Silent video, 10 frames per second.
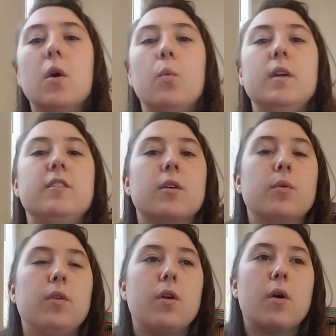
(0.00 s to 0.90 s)
We
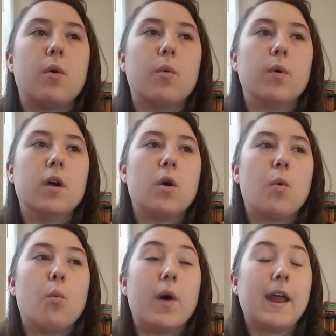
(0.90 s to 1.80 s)
don't know
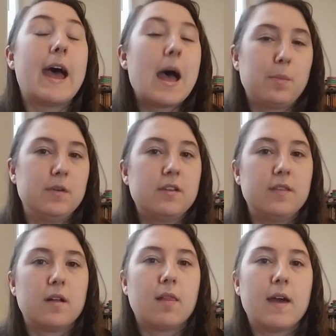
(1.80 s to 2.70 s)
what happened in
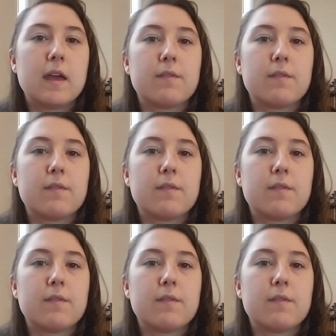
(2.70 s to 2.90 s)
their life.